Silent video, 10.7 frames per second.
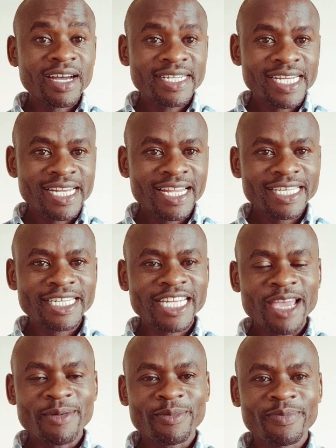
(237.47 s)
Until next
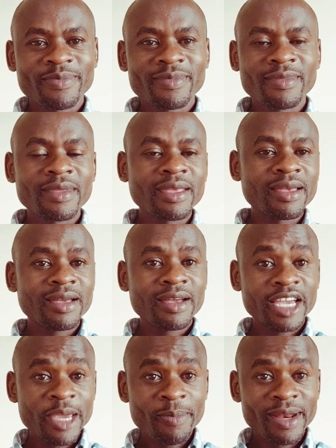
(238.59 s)
time,
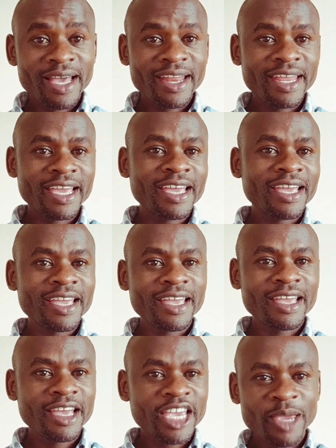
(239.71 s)
keep learning,
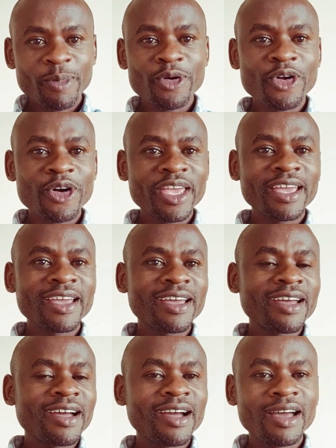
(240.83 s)
keep growing,
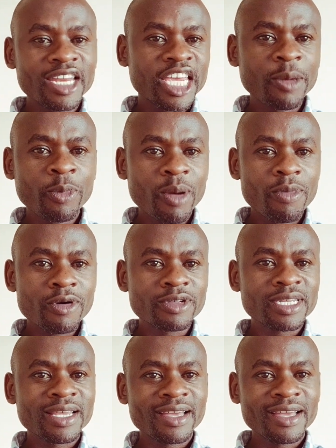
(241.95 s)
and keep your
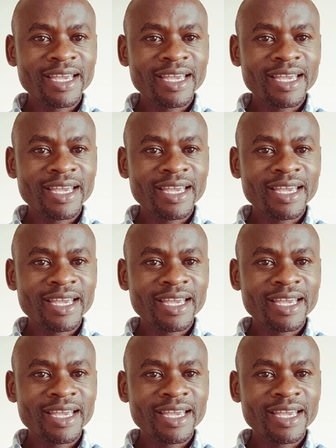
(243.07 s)
books